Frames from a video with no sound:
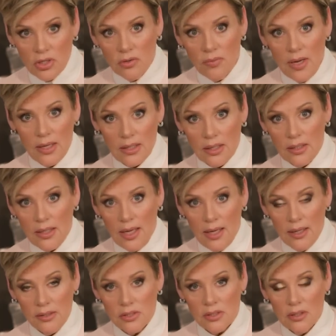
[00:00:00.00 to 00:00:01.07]
to
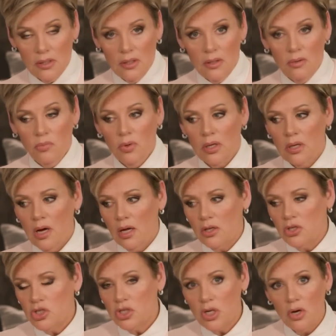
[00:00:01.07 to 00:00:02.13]
recognize when God
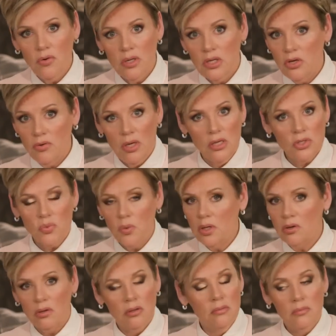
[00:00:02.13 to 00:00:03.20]
is showing you His
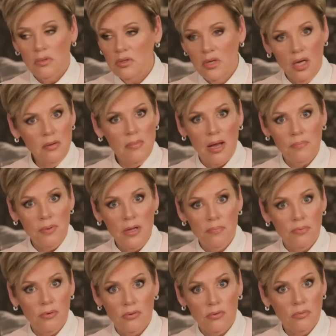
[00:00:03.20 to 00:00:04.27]
will, none of my
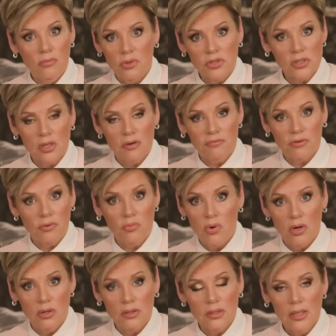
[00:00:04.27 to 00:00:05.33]
people will suffer
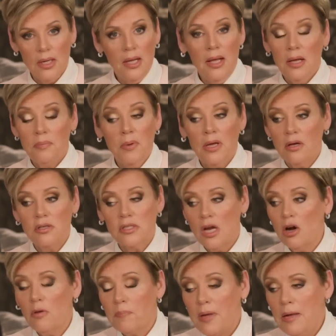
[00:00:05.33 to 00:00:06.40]
want. Because
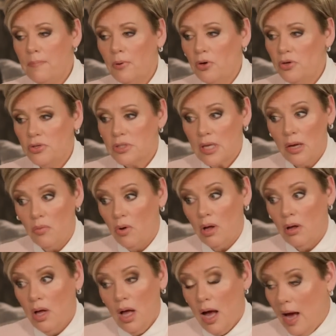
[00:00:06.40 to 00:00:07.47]
there are people who say,
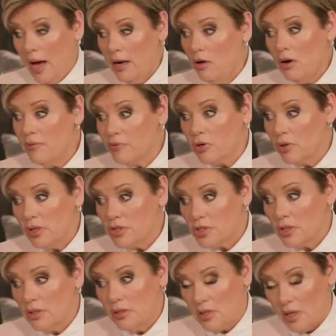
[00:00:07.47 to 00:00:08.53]
well, I know of
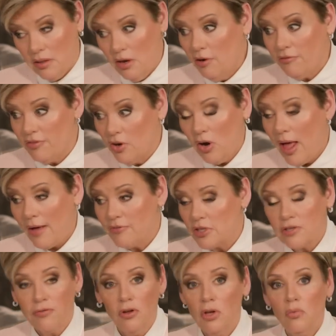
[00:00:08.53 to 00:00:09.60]
Christians and their life is
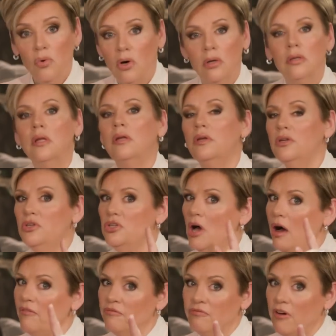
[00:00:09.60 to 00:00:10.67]
full of want.
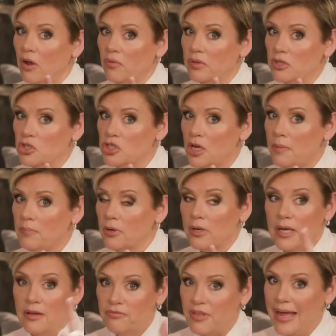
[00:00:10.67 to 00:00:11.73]
Not following the shepherd.
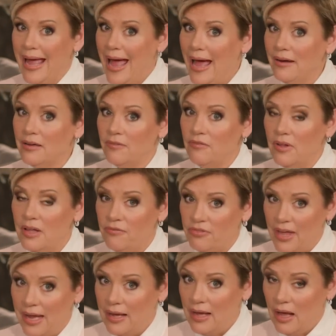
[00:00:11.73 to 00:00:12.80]
Yeah. If
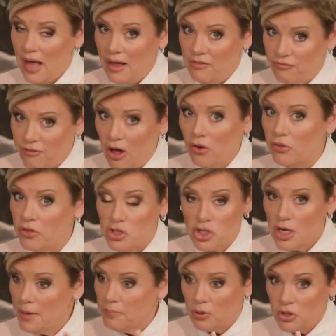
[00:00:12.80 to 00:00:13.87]
they had followed the
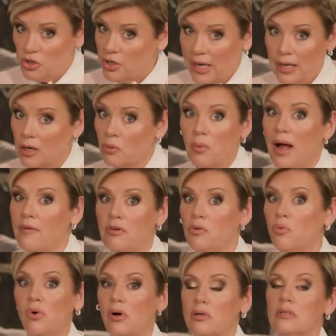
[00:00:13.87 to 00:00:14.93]
shepherd, you can't arrive at
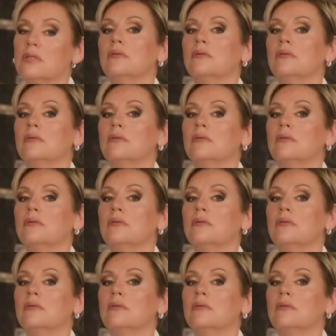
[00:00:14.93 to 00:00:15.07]
want.